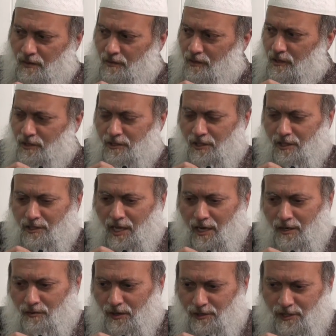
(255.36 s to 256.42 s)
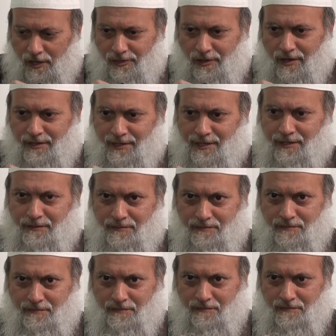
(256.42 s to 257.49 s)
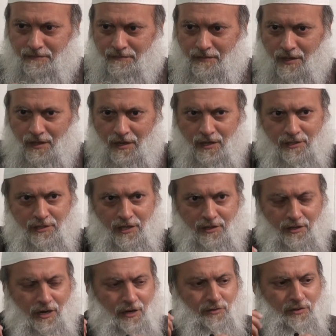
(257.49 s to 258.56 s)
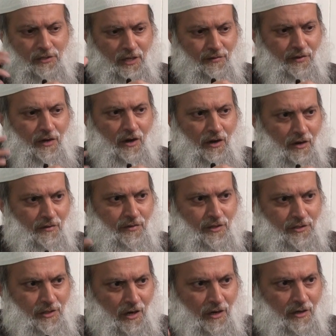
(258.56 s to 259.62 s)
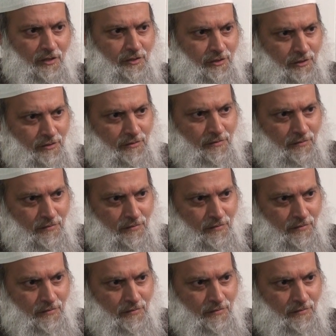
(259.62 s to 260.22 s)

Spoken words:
This is exactly what Shaitan did. Shaitan was given all of this knowledge,